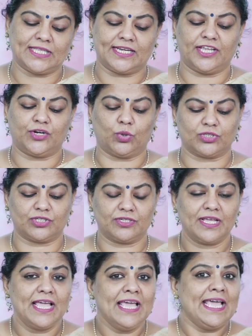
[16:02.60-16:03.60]
that he wrote.
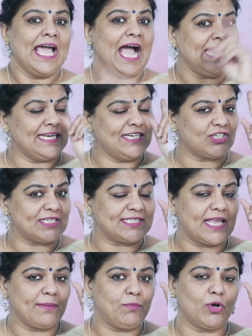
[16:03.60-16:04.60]
An
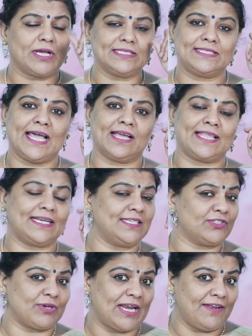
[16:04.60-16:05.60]
interesting book is there that
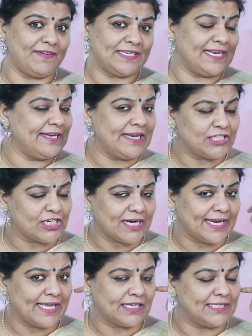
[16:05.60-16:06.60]
is relevant in
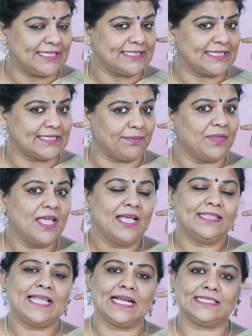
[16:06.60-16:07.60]
literary criticism.
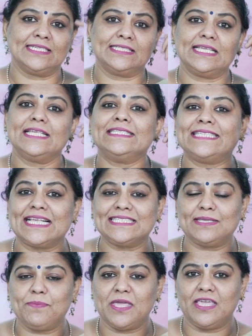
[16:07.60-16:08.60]
That is
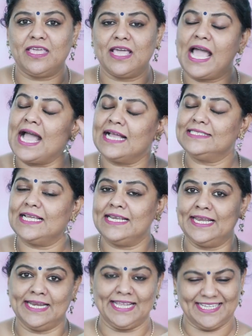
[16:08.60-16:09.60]
Sesame and
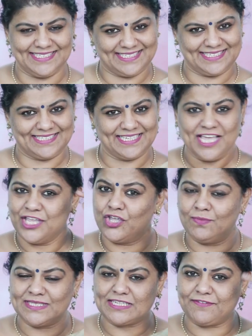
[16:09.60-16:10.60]
Lilies.
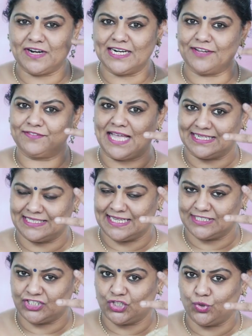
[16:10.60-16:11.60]
You must have heard of that. It
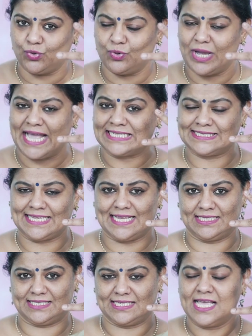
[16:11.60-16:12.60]
has two
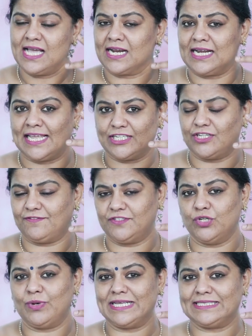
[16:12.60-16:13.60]
essays. Collection of
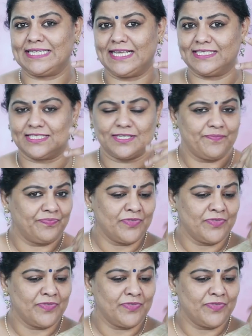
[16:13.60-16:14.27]
two essays.